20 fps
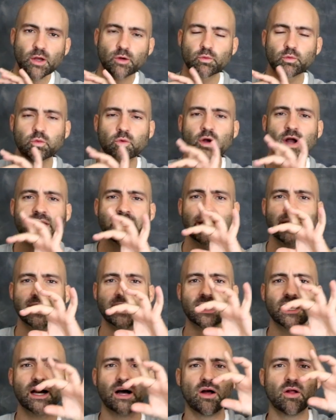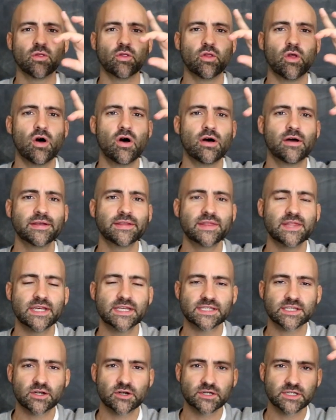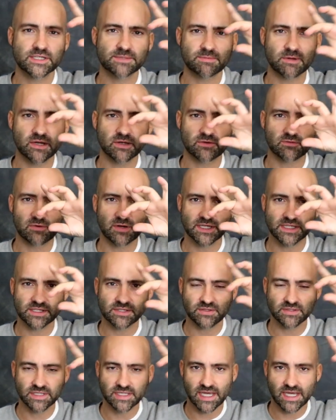running along this hertzsprung-russell